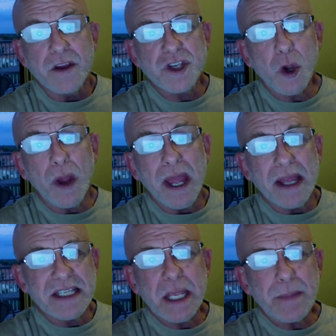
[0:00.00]
So
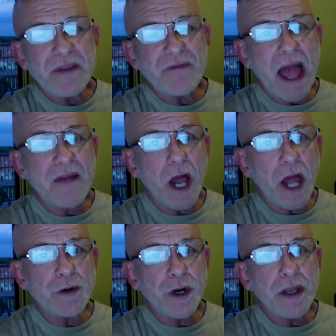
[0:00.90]
T B five
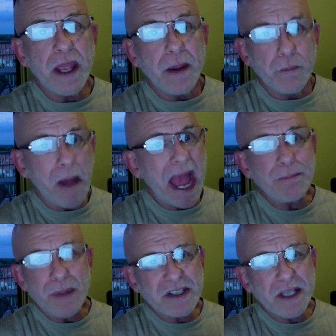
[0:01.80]
hundred
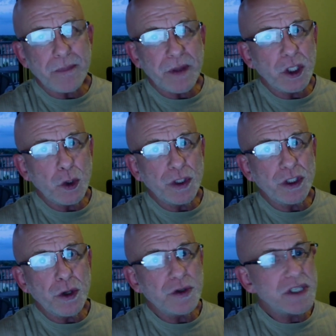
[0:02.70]
might be something you would
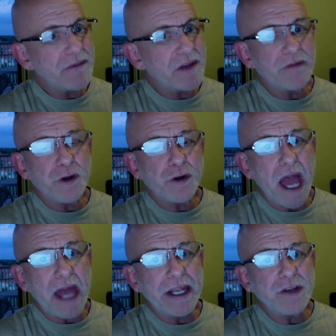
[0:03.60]
use even if you're
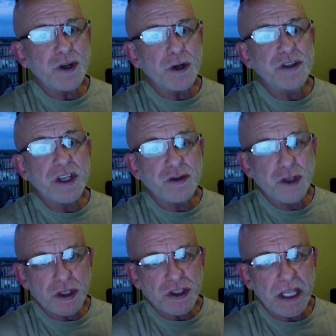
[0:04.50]
not injured, just,
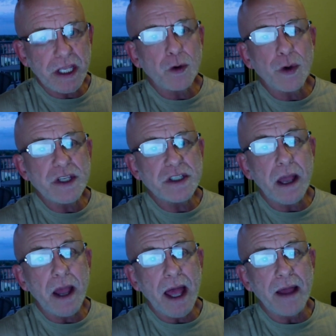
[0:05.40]
just to increase
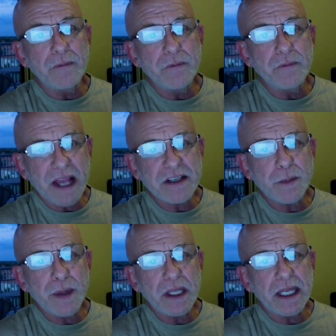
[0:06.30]
uh,
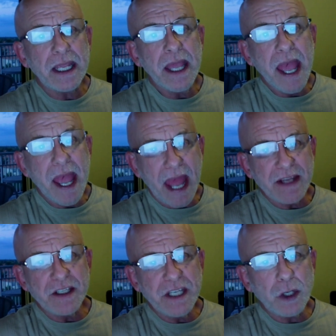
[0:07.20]
flexibility
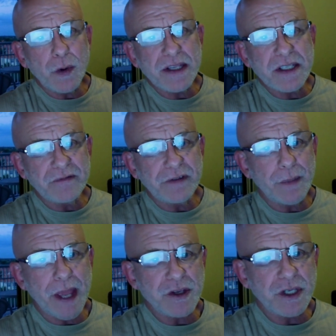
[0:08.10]
and to decrease
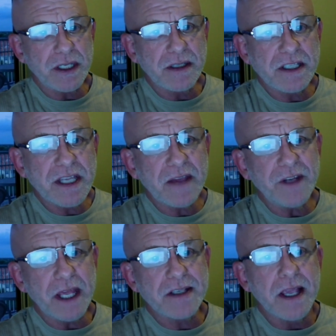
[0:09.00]
inflammation and
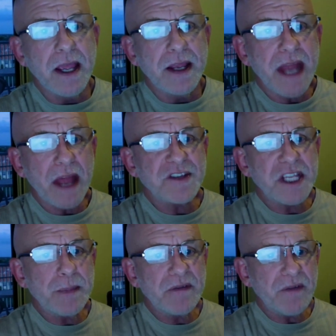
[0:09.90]
stiffness. Now,
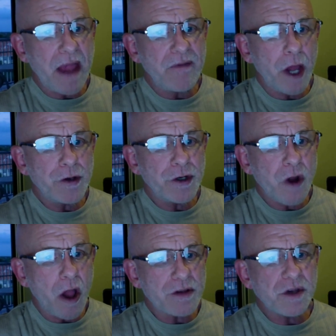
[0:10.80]
T B five hundred
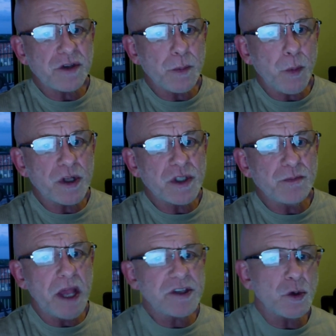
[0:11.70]
also supports
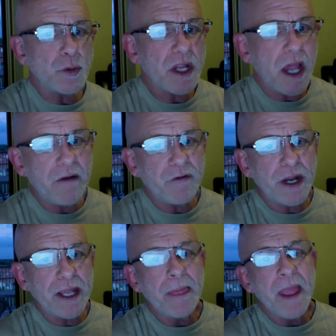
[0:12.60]
muscle
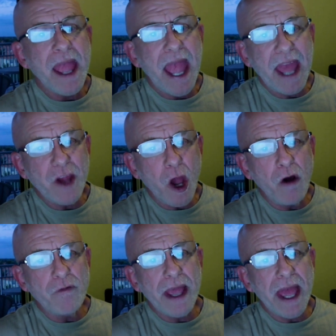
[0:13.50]
recovery and
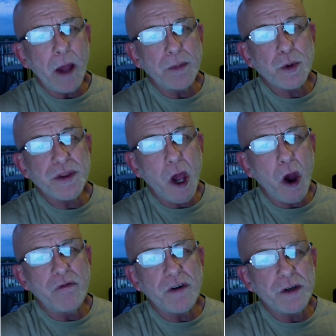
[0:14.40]
over, helps with
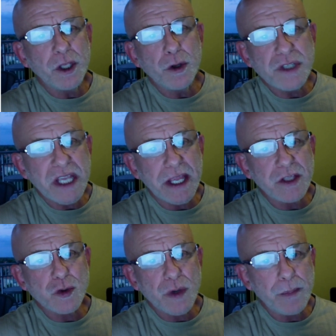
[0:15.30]
overuse
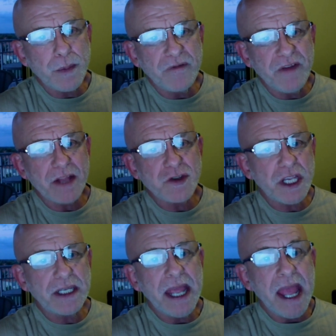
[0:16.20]
injury
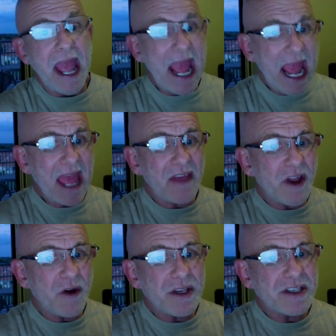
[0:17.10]
prevention. And
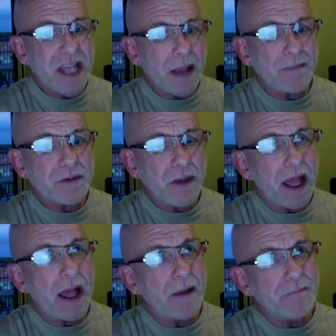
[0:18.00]
there is some
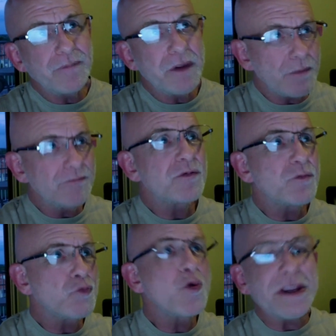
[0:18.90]
uh,
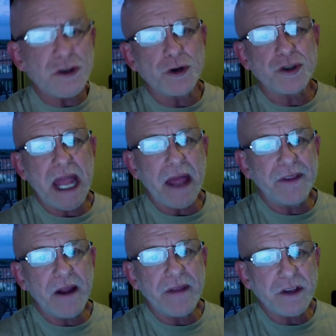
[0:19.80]
research out
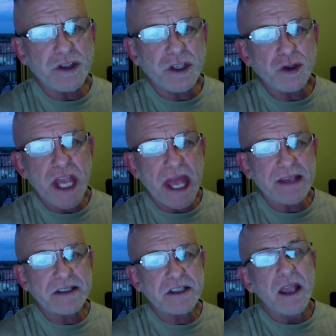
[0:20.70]
there that
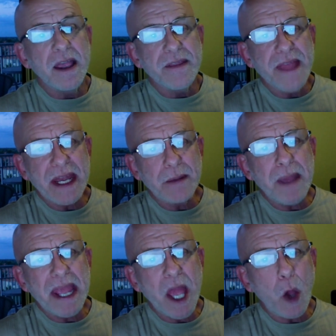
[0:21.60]
suggests that it
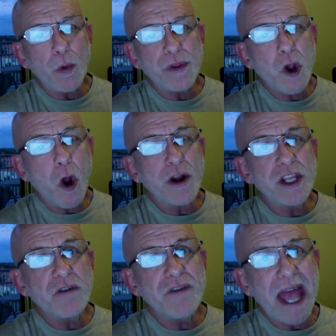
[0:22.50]
may help with
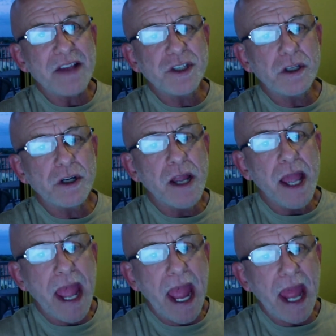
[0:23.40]
cardiovascular
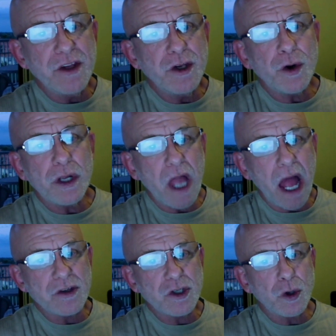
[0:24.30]
and
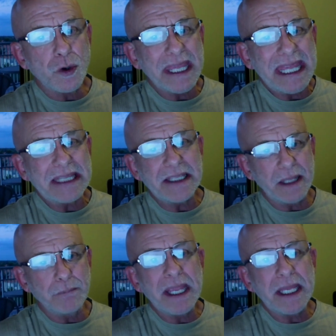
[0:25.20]
neurological
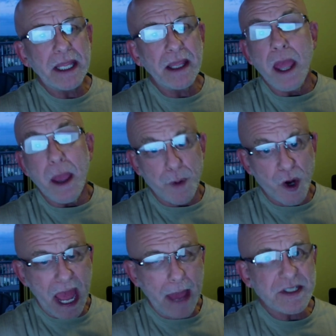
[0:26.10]
healing, meaning
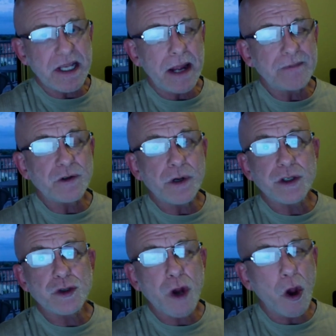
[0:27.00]
perhaps after a
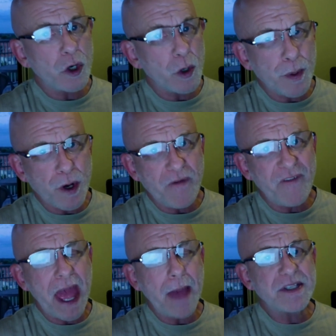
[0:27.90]
stroke or
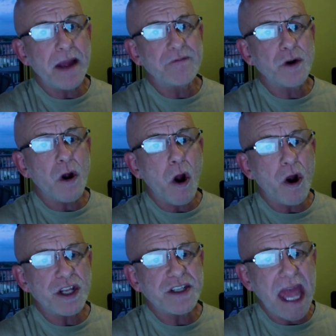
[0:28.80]
perhaps after a
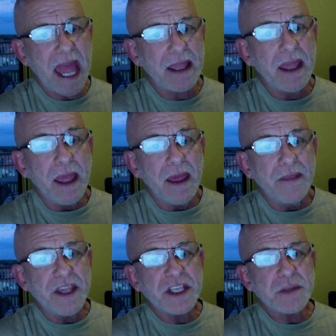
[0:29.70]
heart attack,
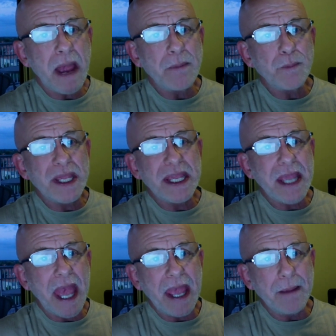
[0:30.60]
this might be
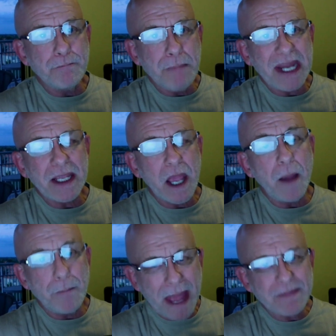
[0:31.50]
a, medic,
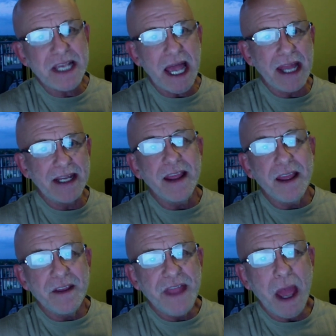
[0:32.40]
a peptide
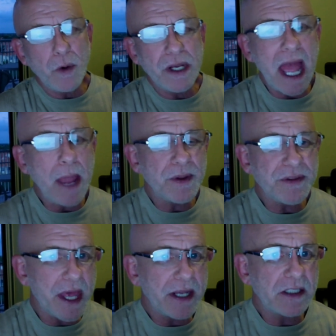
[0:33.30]
that would
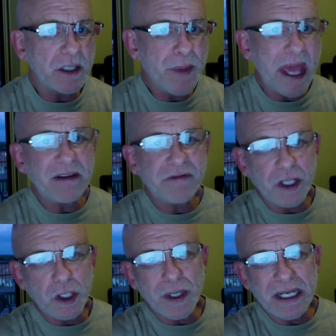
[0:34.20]
hypothetically benefit you.